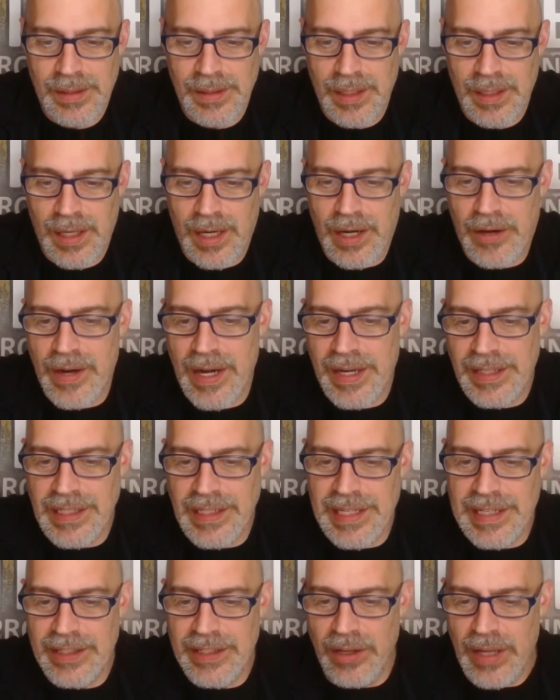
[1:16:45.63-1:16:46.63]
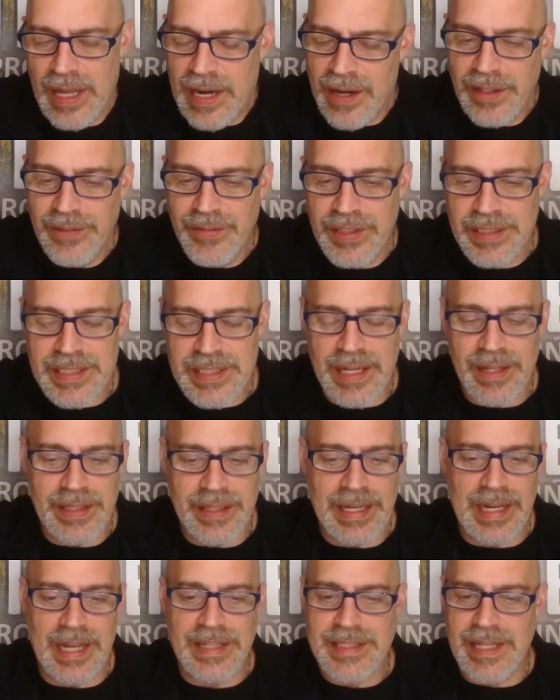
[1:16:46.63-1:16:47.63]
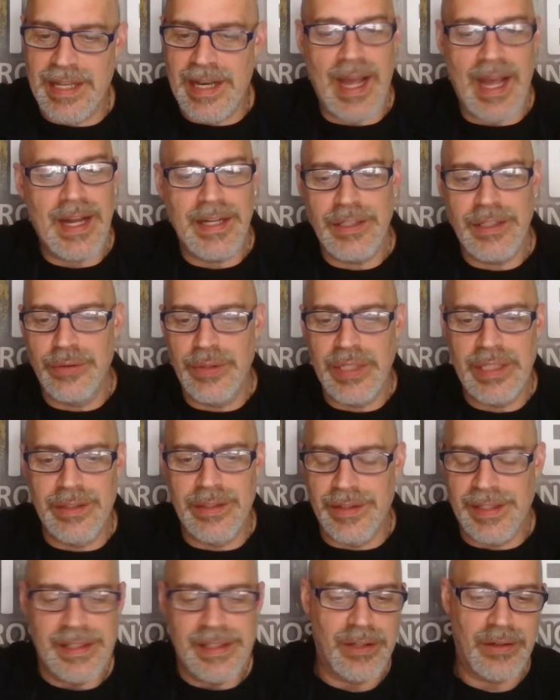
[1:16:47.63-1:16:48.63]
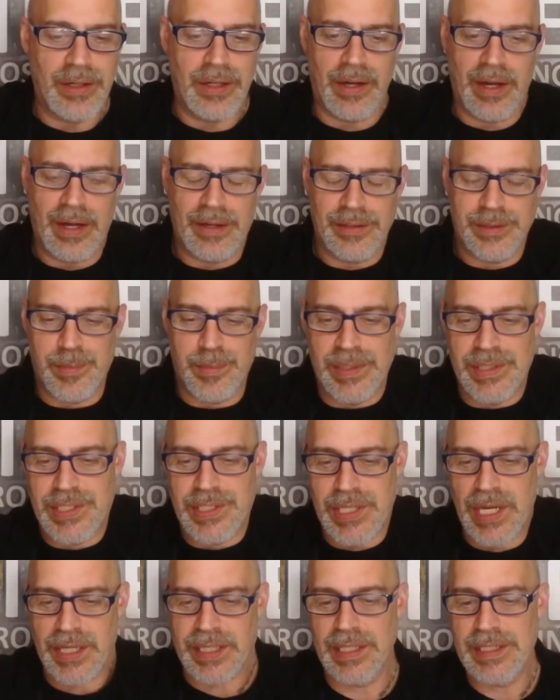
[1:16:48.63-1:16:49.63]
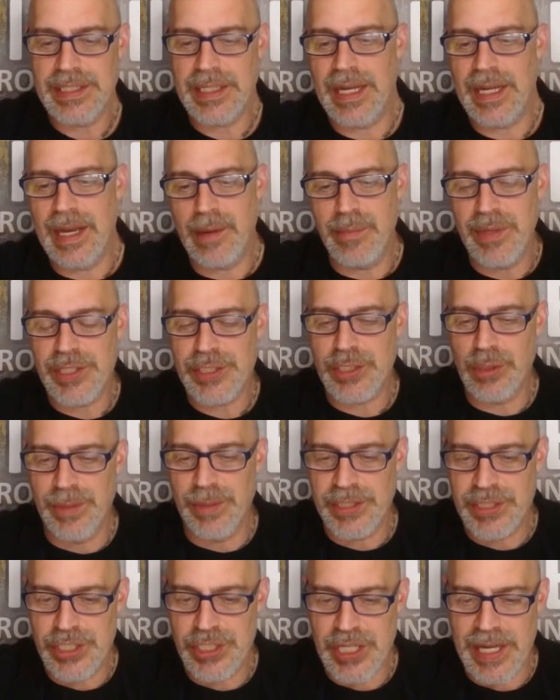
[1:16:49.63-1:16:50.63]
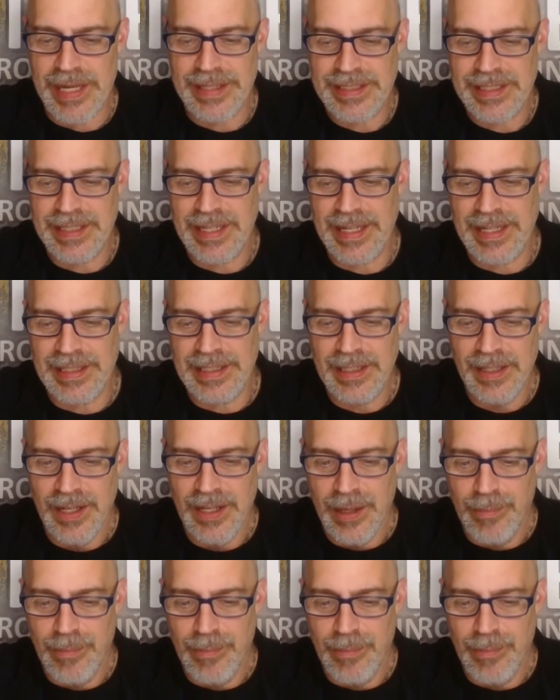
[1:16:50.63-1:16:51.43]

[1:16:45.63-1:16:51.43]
All right, Neil. I don't even think I said hi to you either, Neil. Oh, it's been sucking tonight. I missed so much in chat tonight.